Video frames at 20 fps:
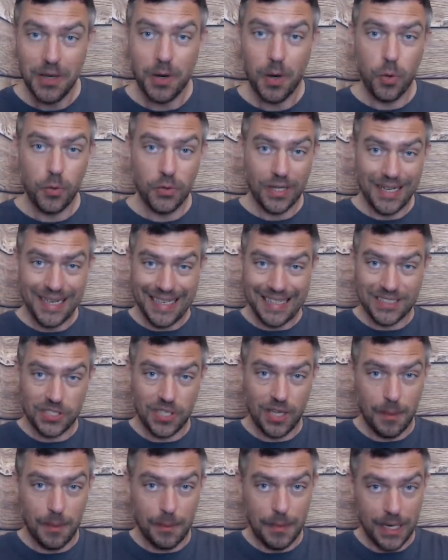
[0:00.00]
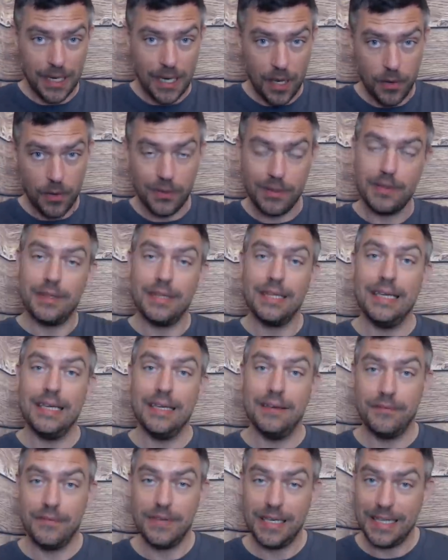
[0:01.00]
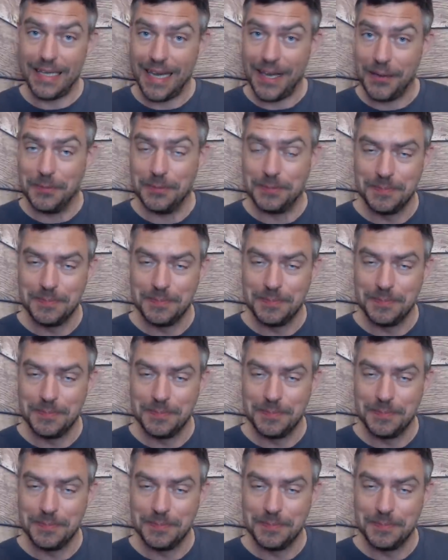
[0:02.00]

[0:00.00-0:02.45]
All the links are below the video.